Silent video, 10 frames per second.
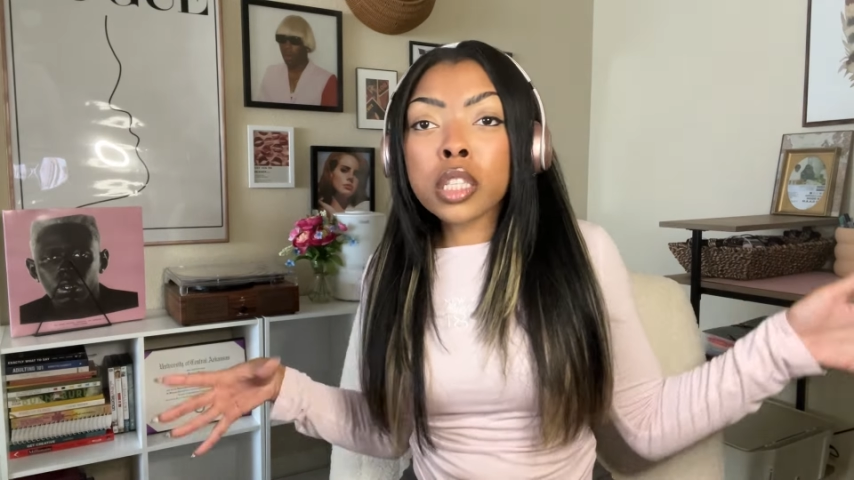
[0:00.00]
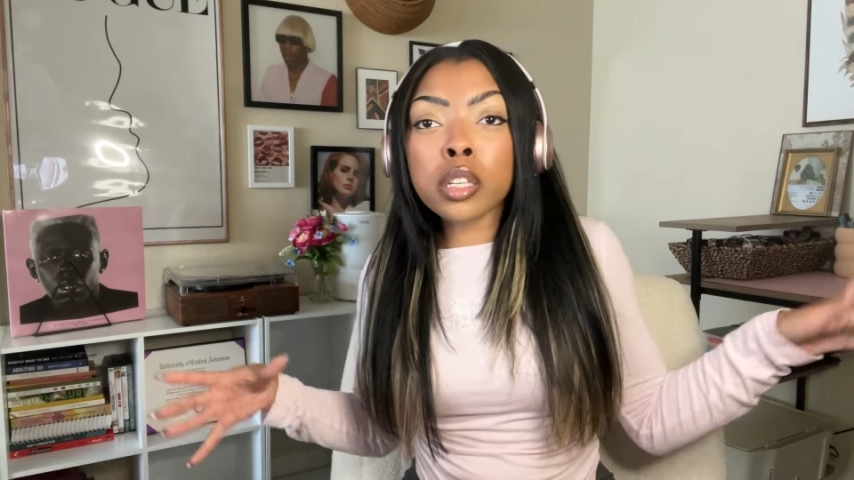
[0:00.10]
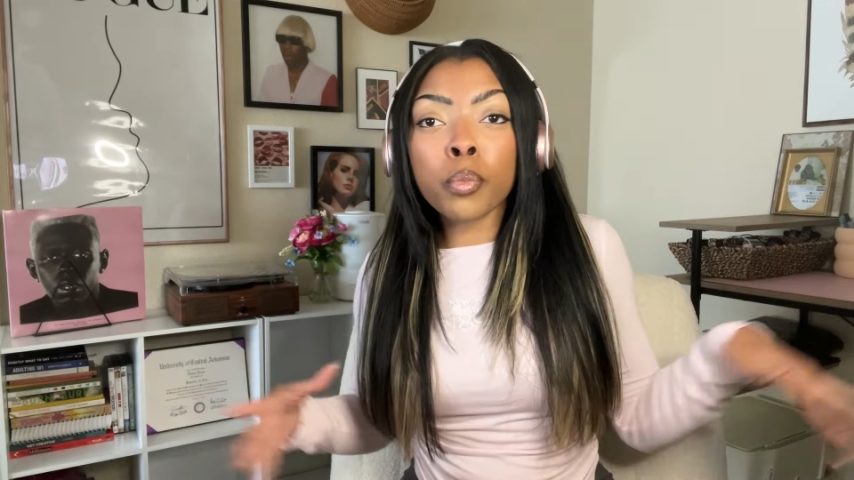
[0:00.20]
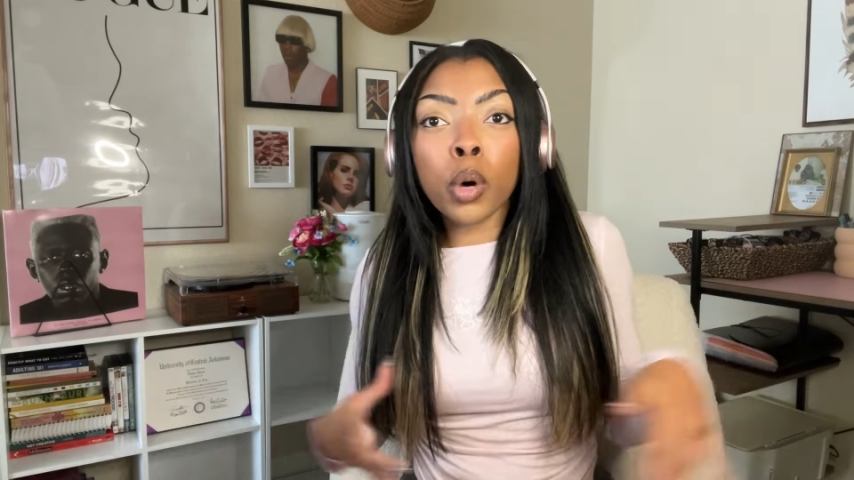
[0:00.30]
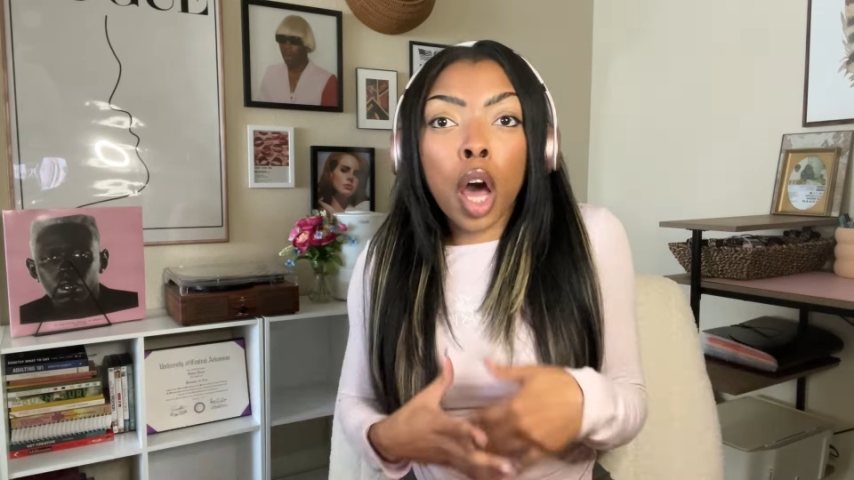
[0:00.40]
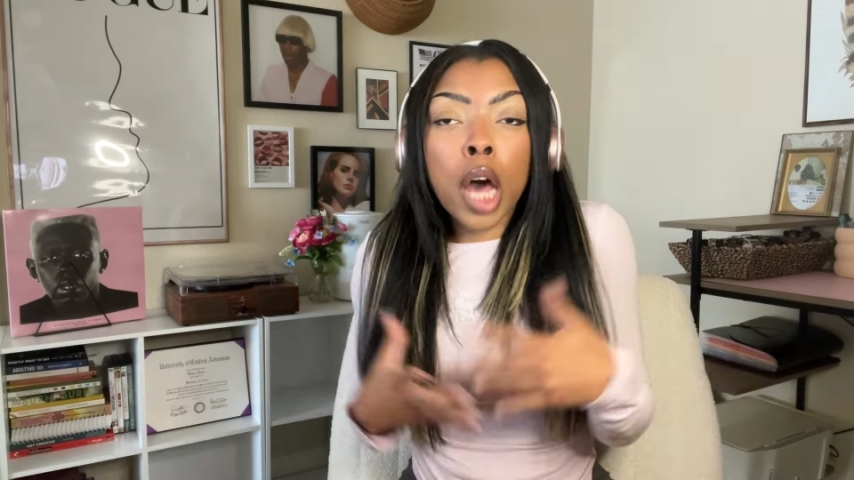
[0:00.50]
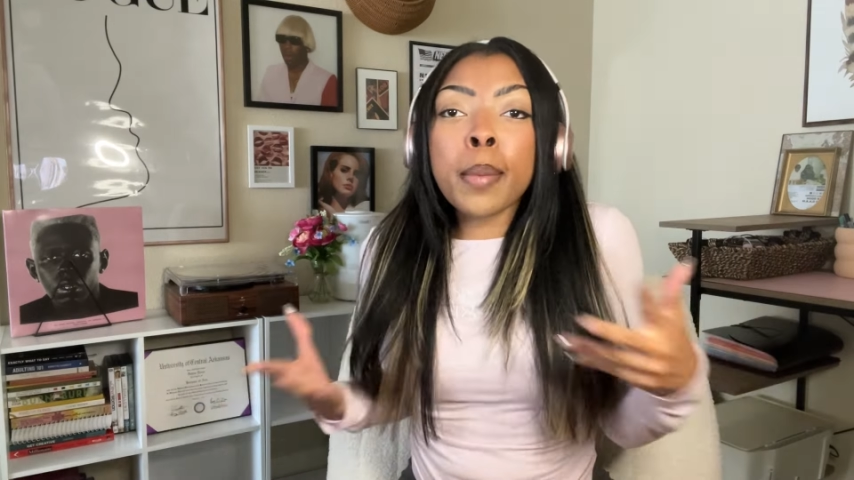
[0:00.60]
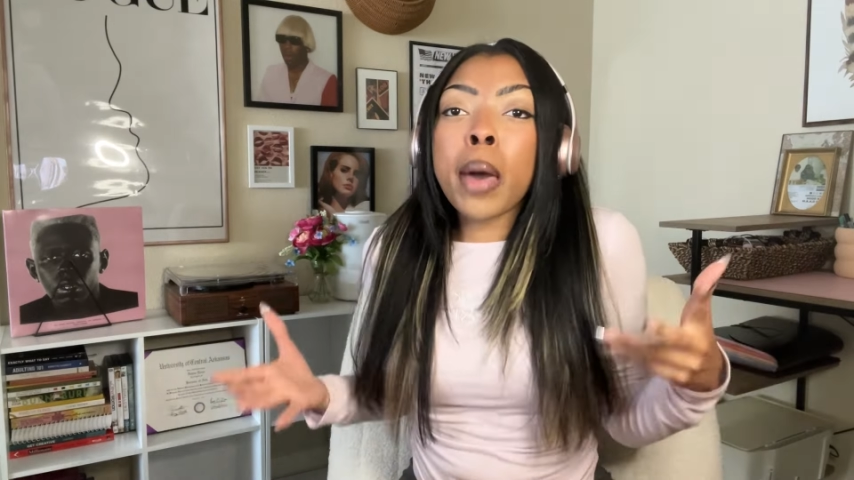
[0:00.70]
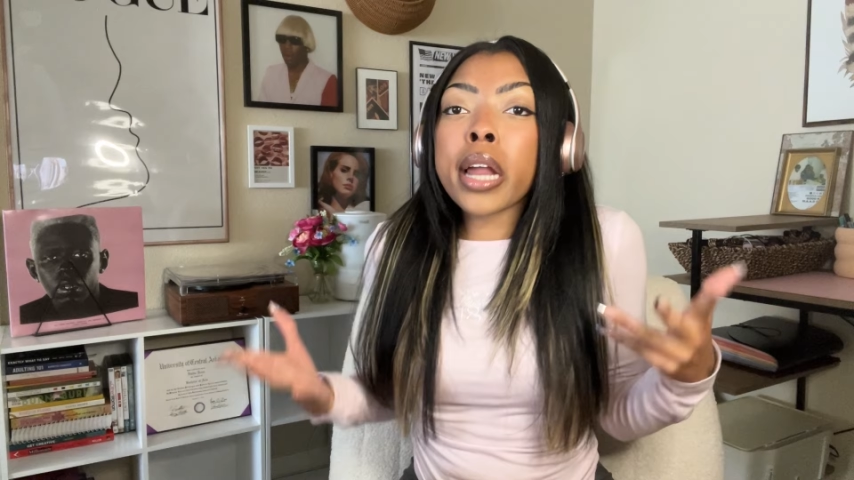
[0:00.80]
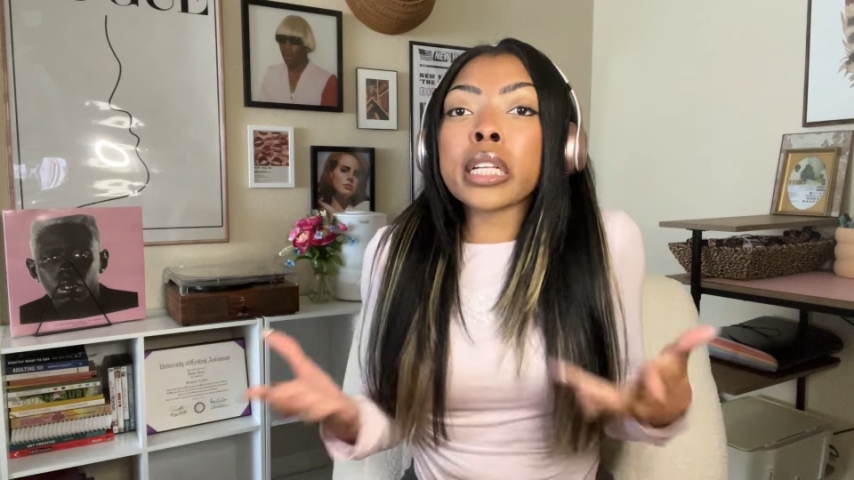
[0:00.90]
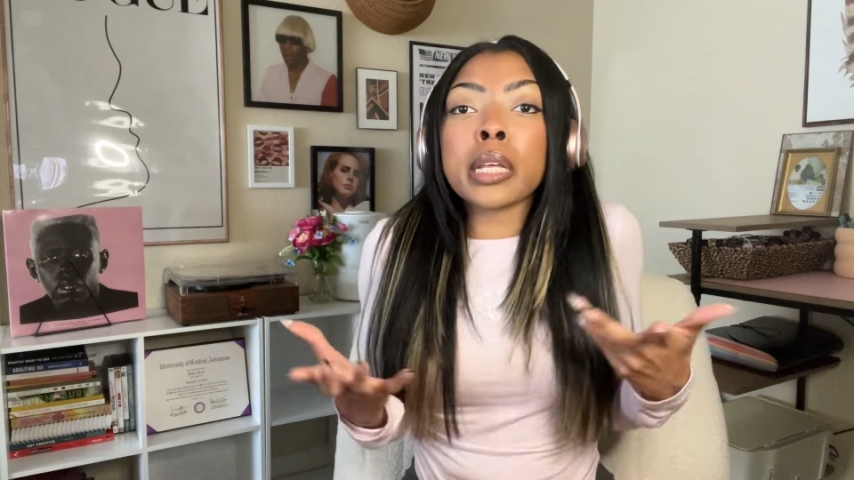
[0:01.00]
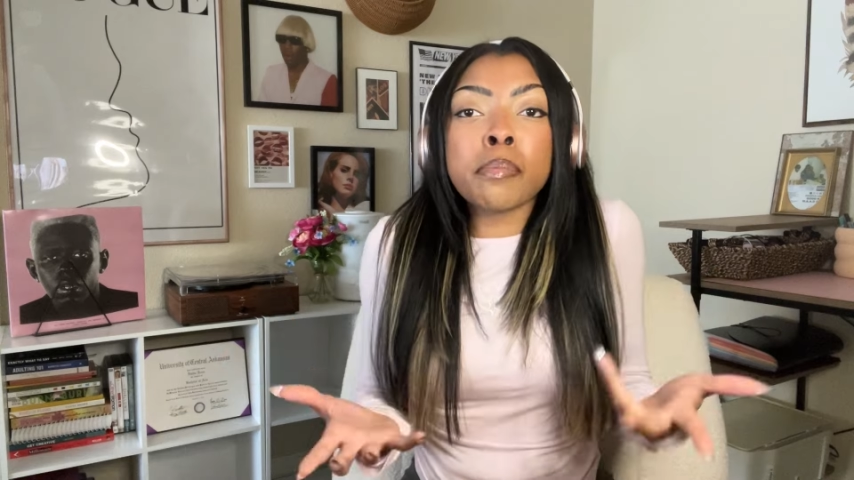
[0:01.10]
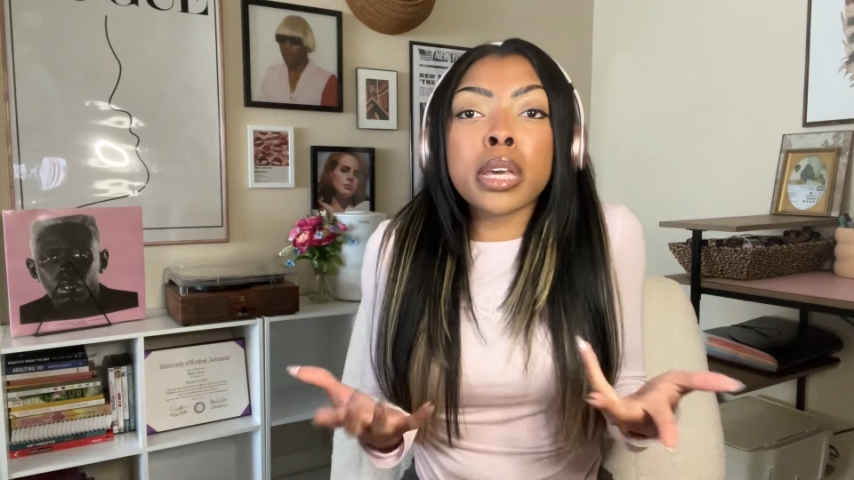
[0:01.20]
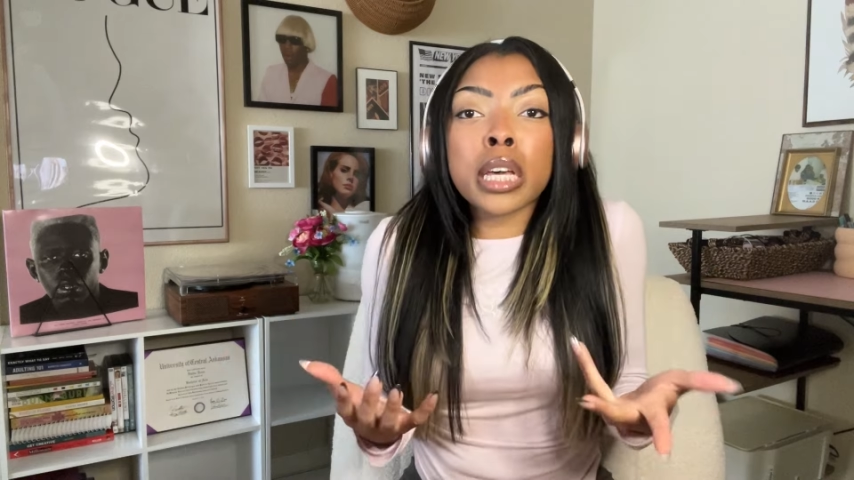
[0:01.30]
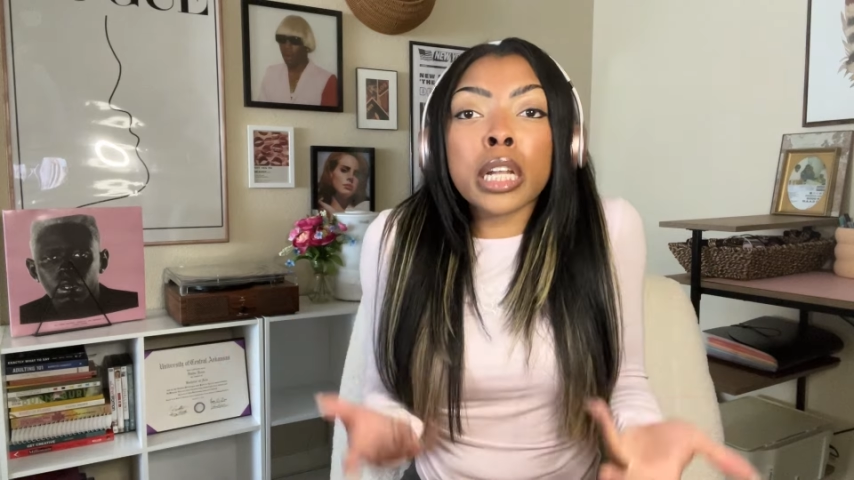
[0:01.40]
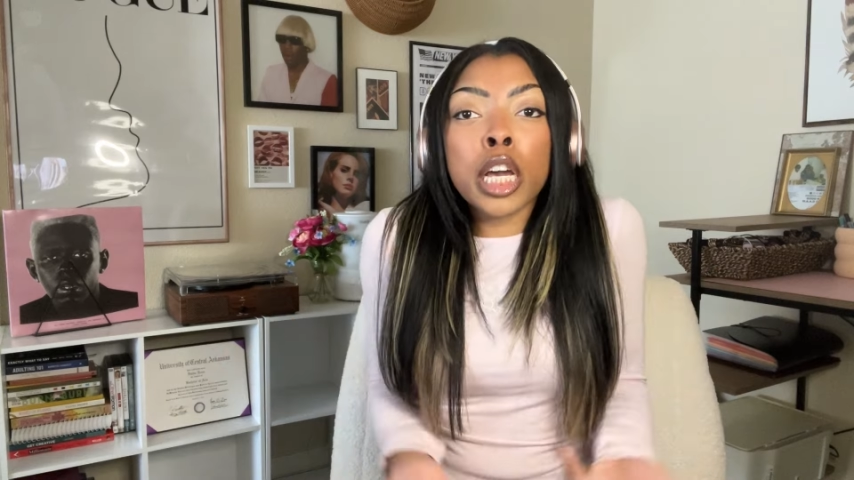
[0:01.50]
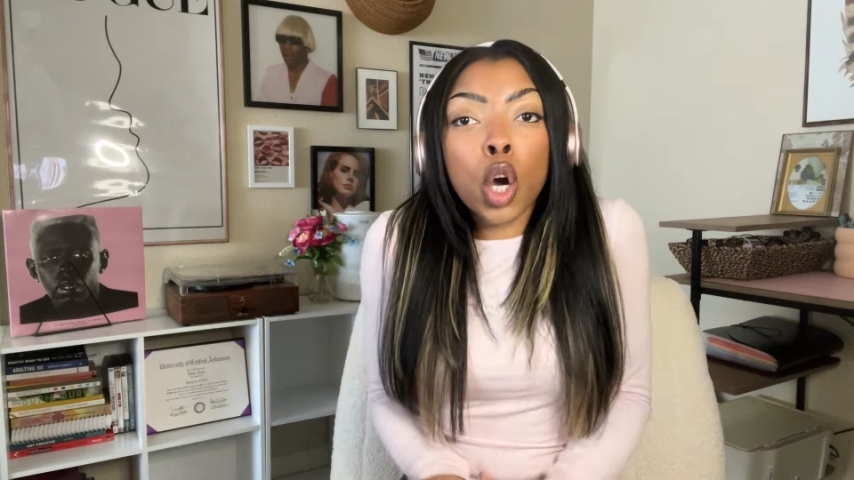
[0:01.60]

someone automatically meant like,